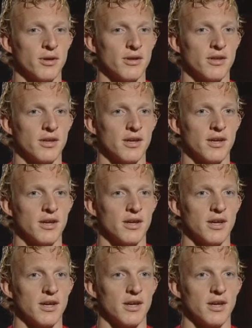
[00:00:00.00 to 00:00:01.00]
but
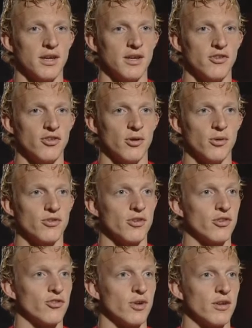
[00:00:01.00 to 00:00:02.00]
he showed
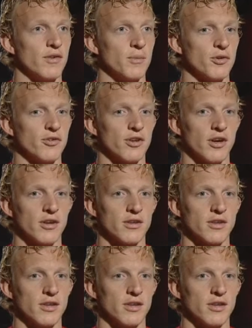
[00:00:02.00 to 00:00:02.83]
it straight from the start.